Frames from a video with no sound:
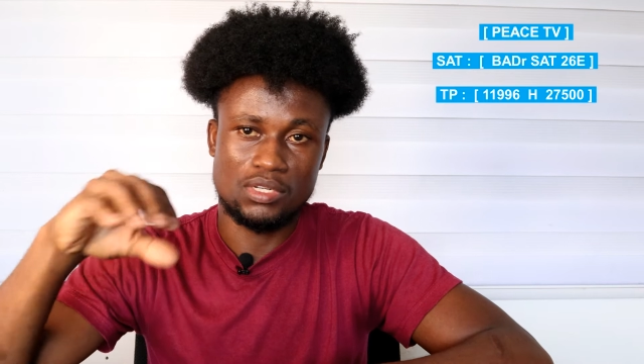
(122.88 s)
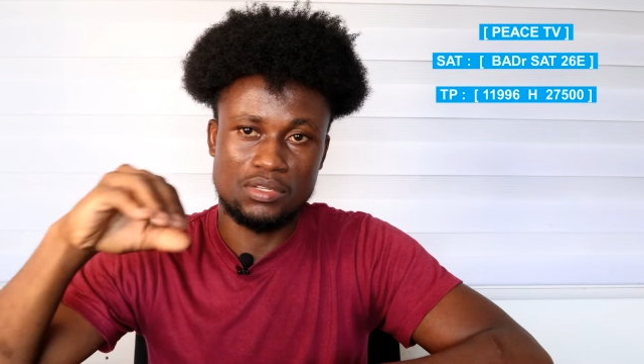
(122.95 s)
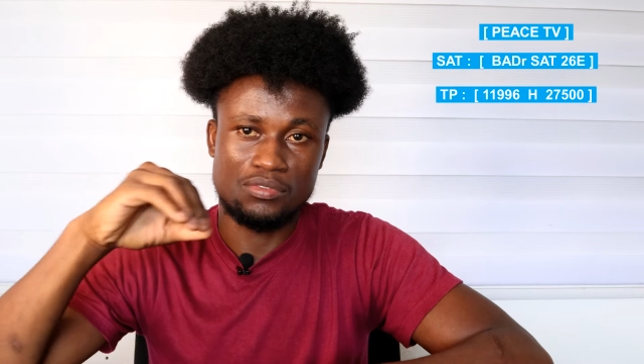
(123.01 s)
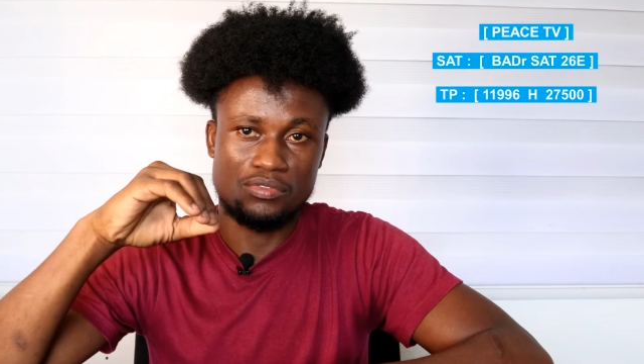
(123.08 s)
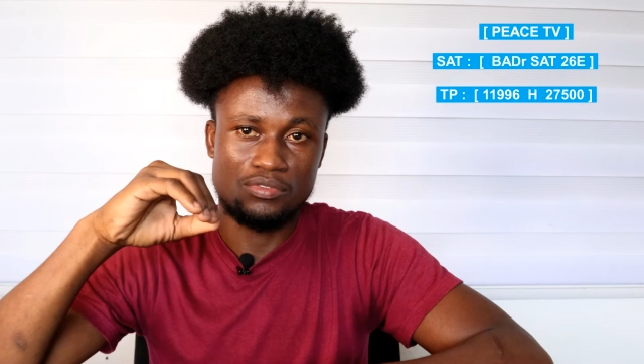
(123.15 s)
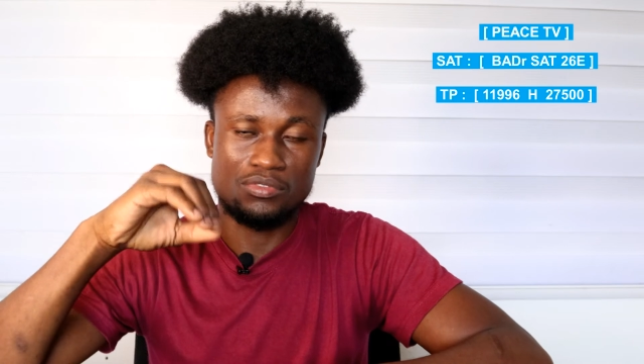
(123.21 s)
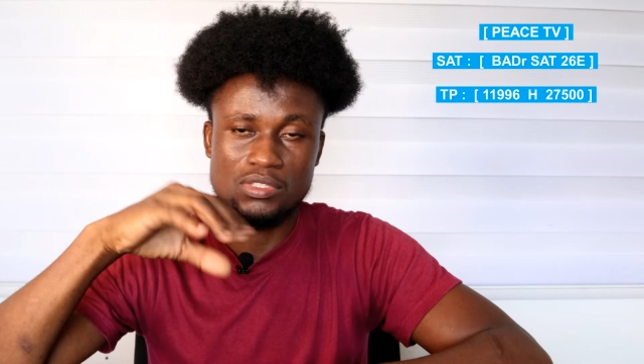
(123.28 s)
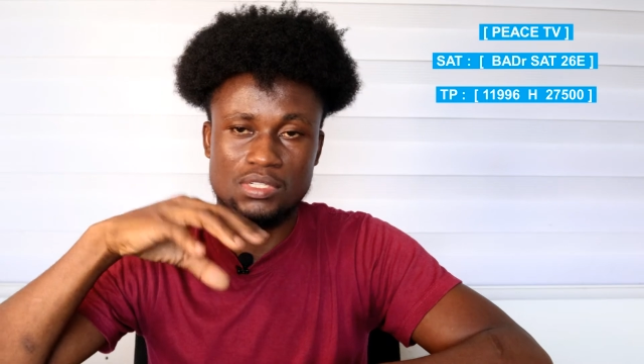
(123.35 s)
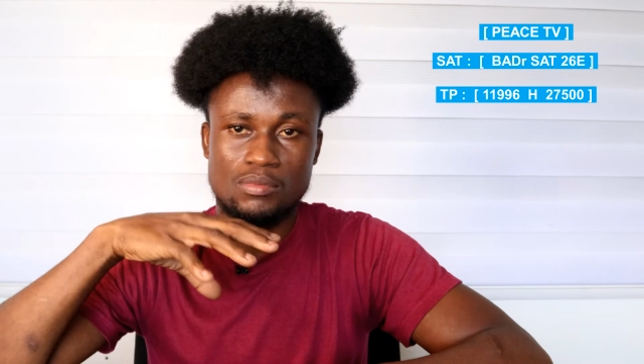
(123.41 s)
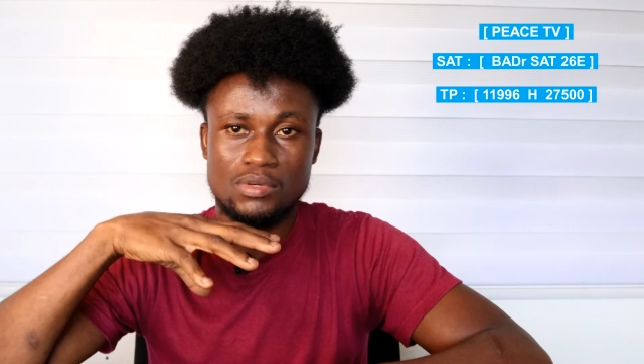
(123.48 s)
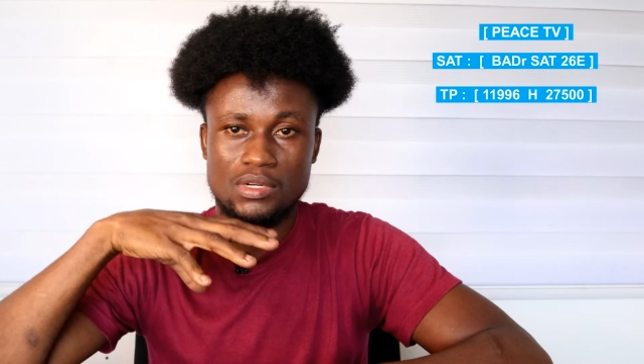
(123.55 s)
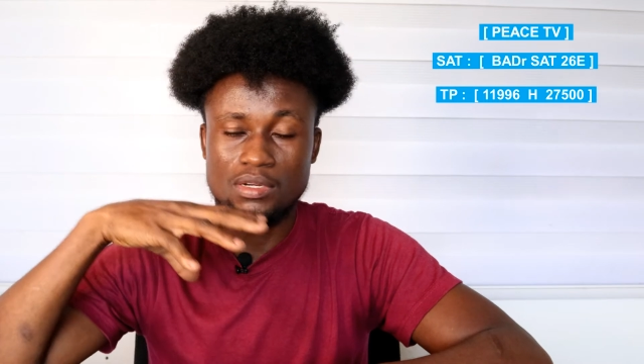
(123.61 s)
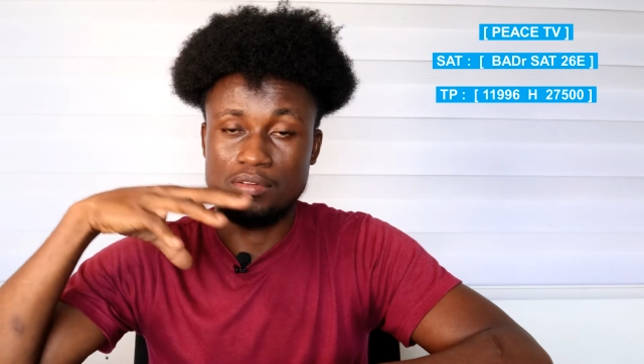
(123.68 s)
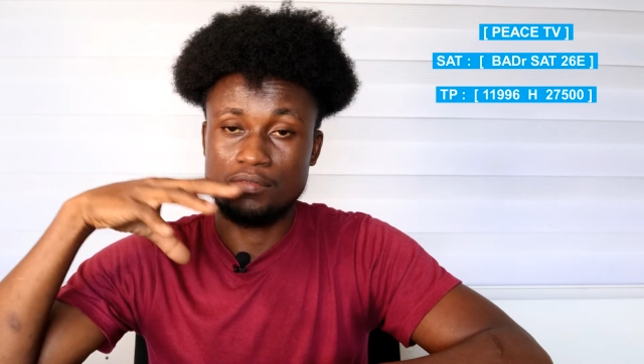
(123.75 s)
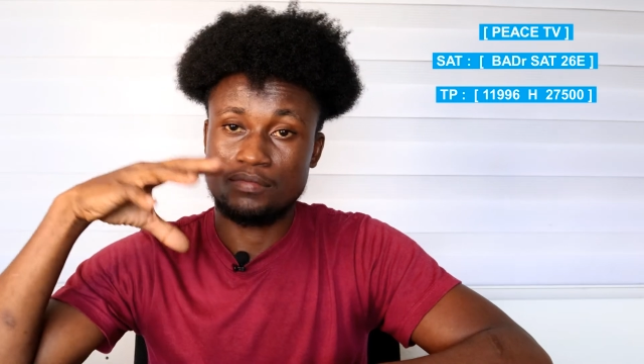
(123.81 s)
the infos
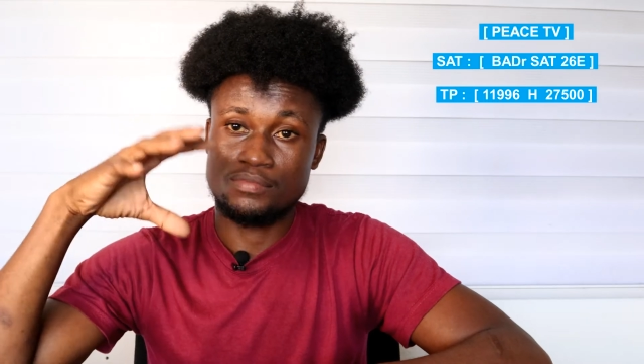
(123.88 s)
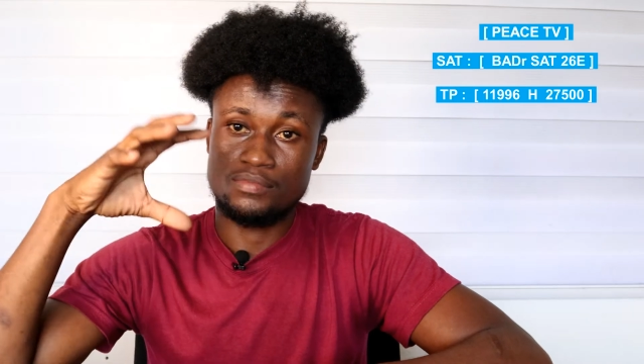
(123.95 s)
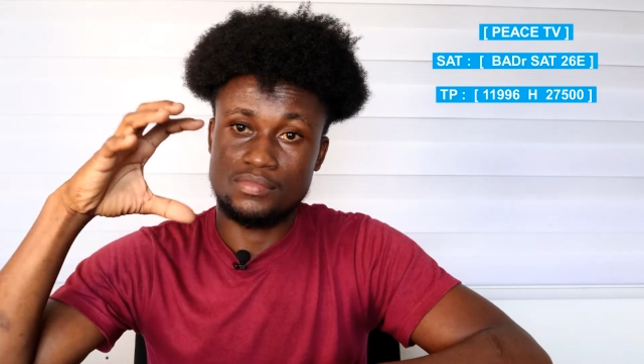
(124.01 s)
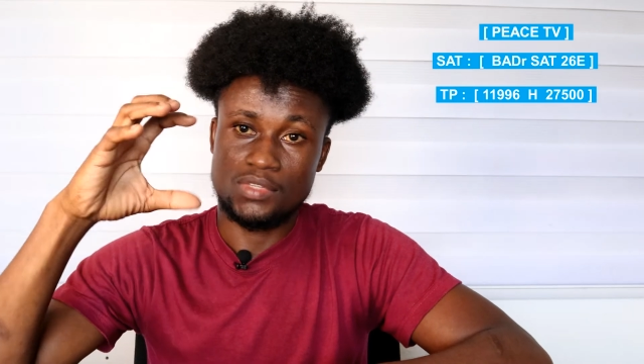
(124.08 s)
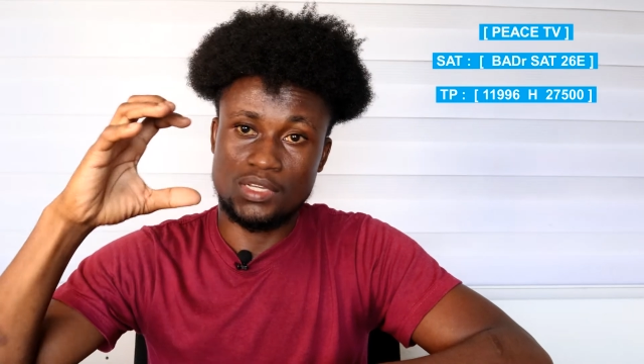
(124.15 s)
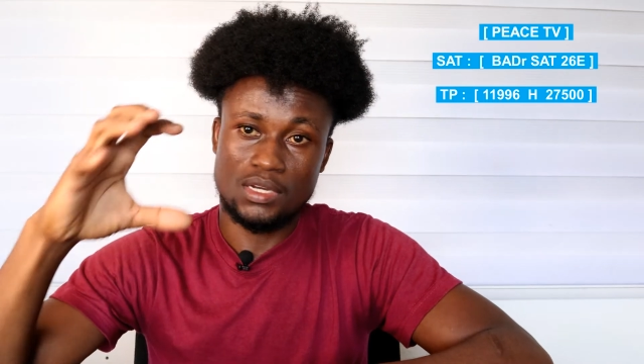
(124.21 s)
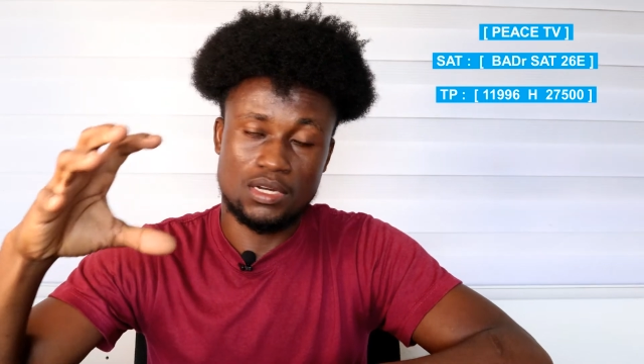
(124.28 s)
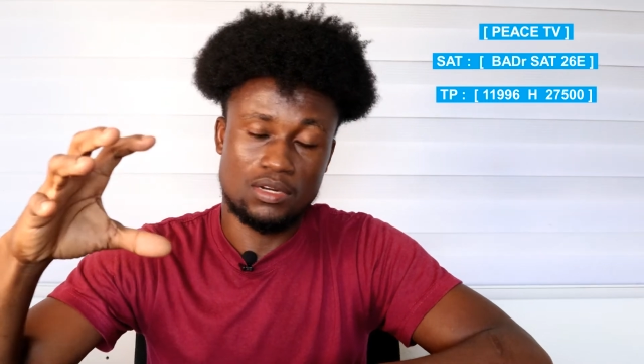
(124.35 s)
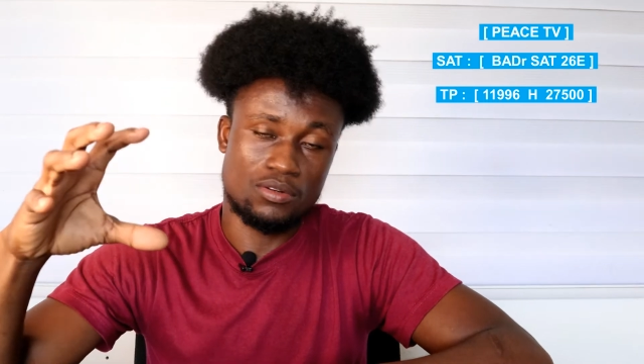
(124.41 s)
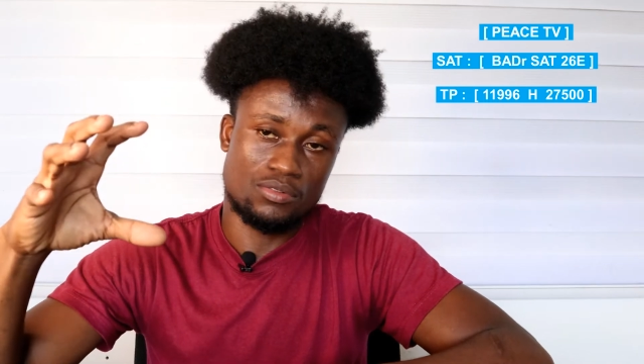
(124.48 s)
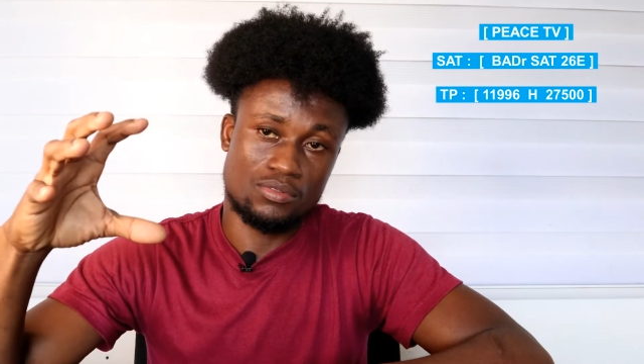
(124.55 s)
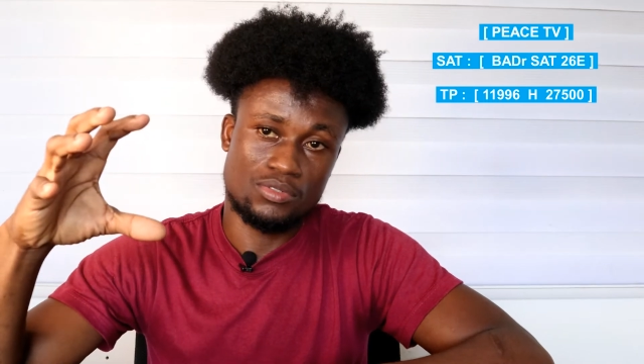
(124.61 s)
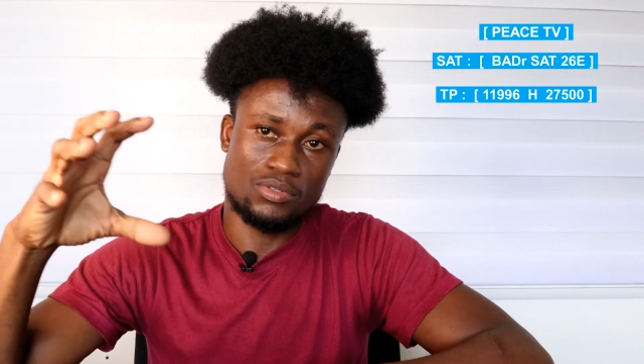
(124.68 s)
about how